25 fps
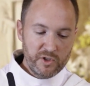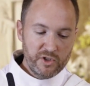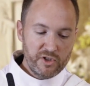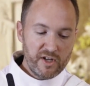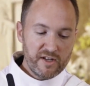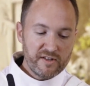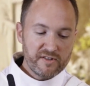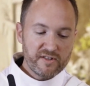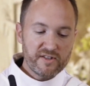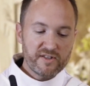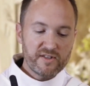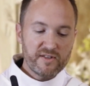
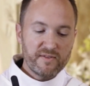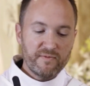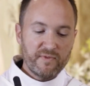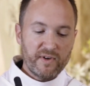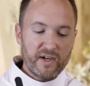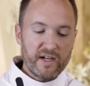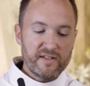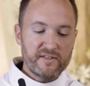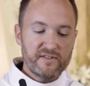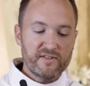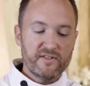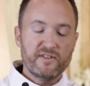Jesus
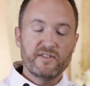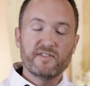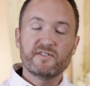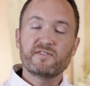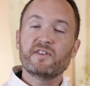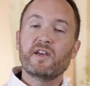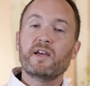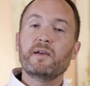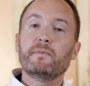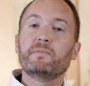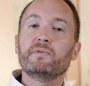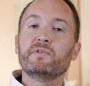invites the
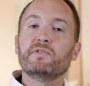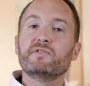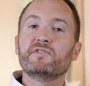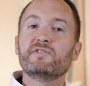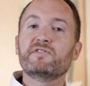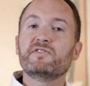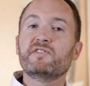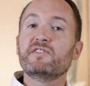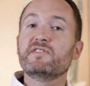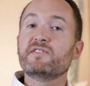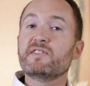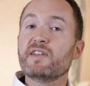
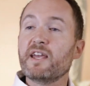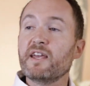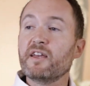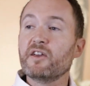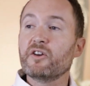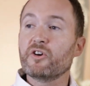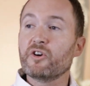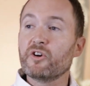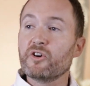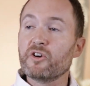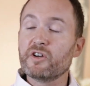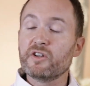disciples to
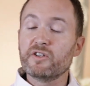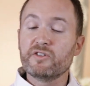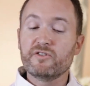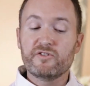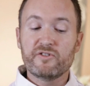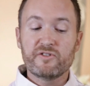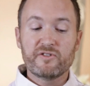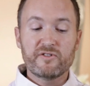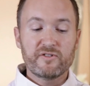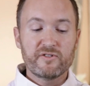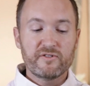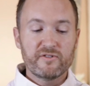take
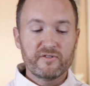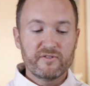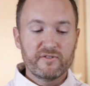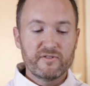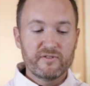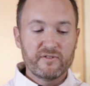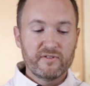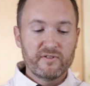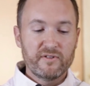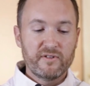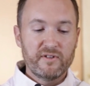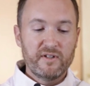courage.
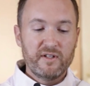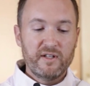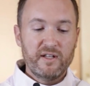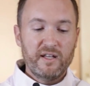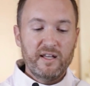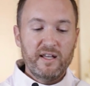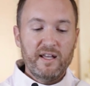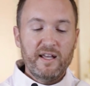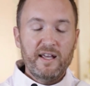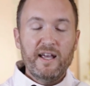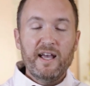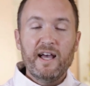
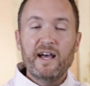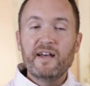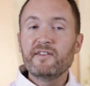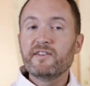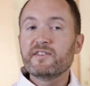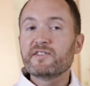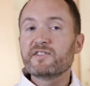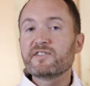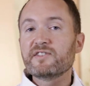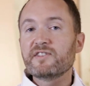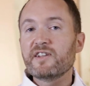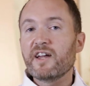And
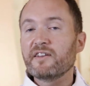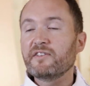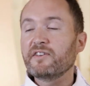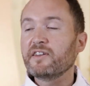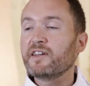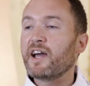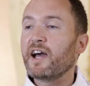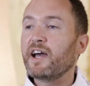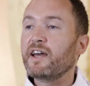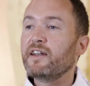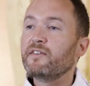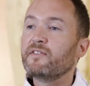this is not
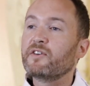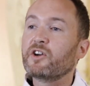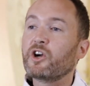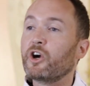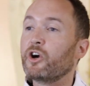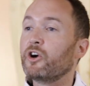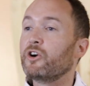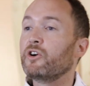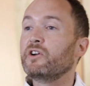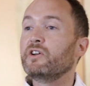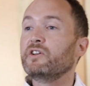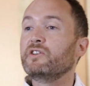the kind of
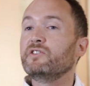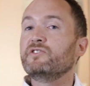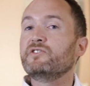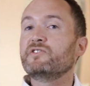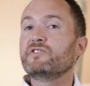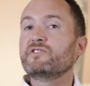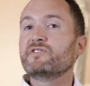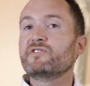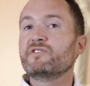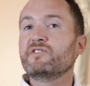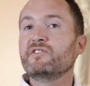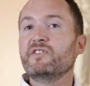
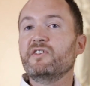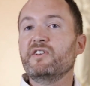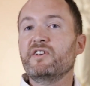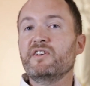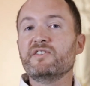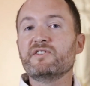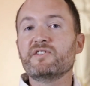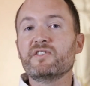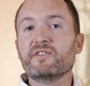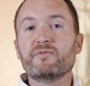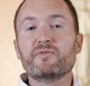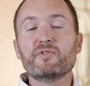courage
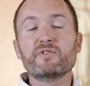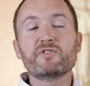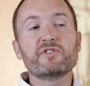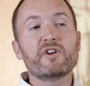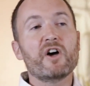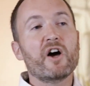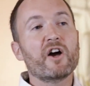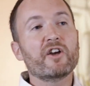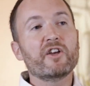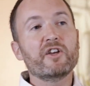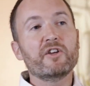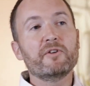as if we're
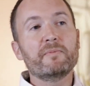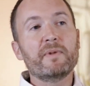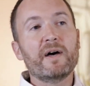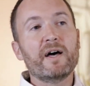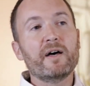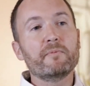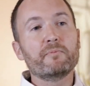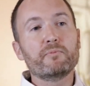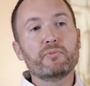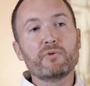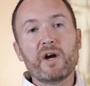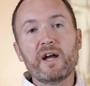talking
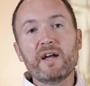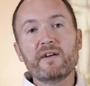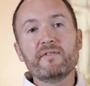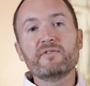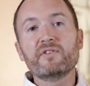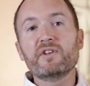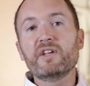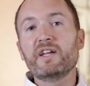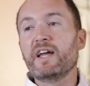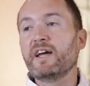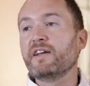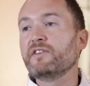about
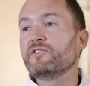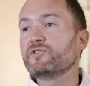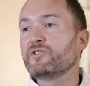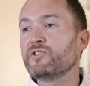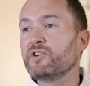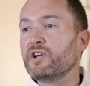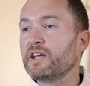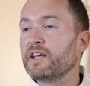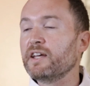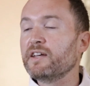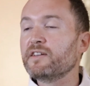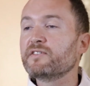bravely
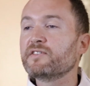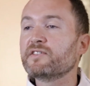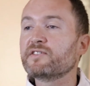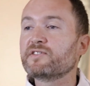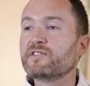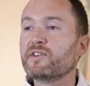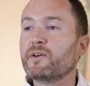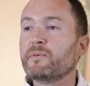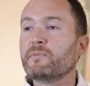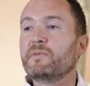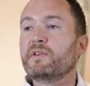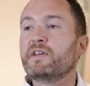entering into
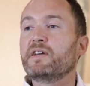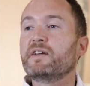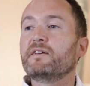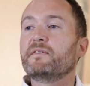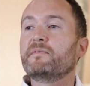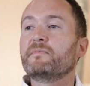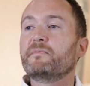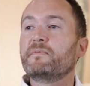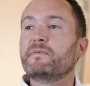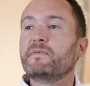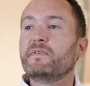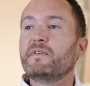
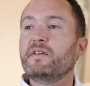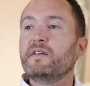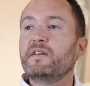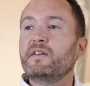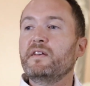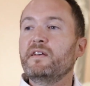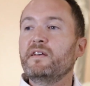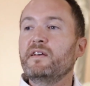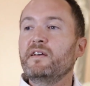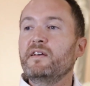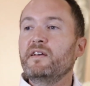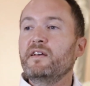something.
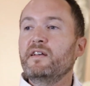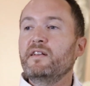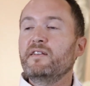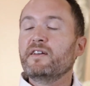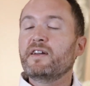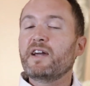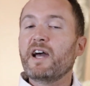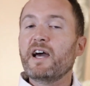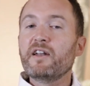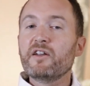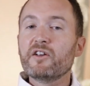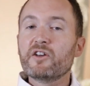
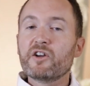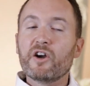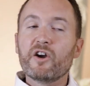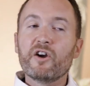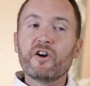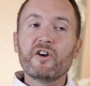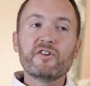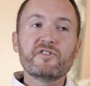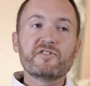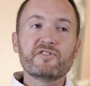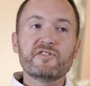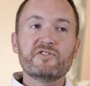The kind of
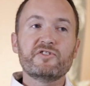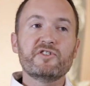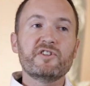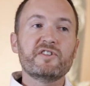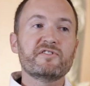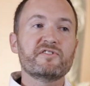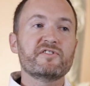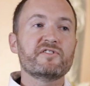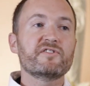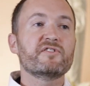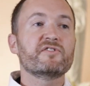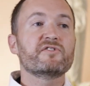courage that
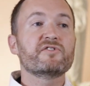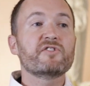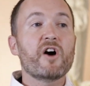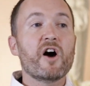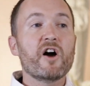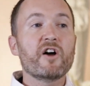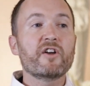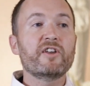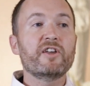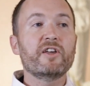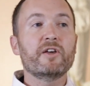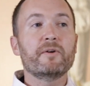Jesus is
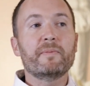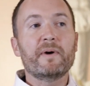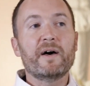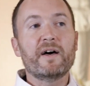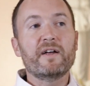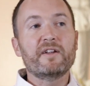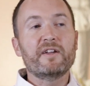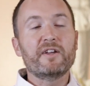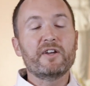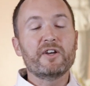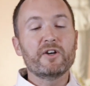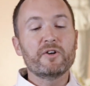talking
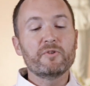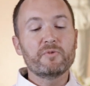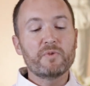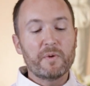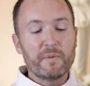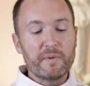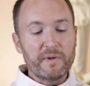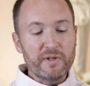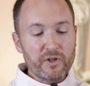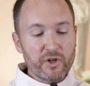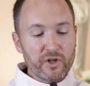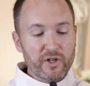about here,
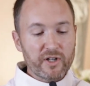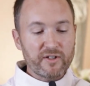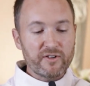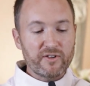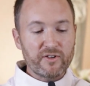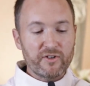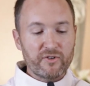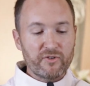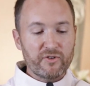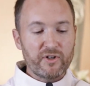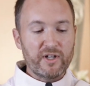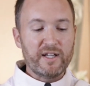when we look at
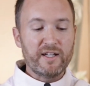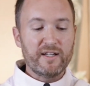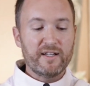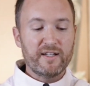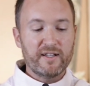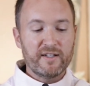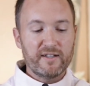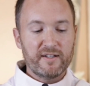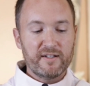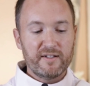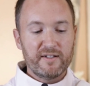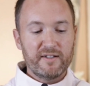the
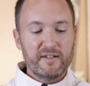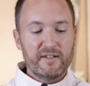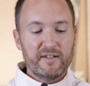Greek,